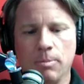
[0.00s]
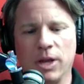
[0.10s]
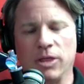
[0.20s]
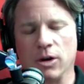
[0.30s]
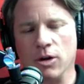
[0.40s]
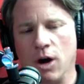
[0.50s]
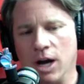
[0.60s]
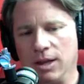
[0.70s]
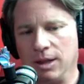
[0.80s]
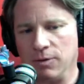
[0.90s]
but they're
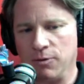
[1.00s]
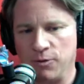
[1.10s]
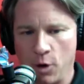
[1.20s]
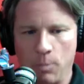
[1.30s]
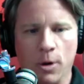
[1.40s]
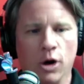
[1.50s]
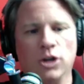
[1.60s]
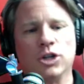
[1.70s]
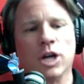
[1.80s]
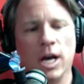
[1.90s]
not full
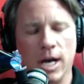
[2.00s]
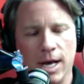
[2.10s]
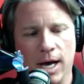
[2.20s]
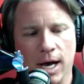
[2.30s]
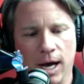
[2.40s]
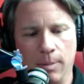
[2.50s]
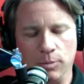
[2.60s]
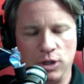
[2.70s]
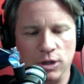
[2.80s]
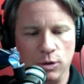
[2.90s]
push
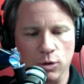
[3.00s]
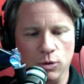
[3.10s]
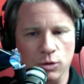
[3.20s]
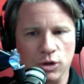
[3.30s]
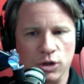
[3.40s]
to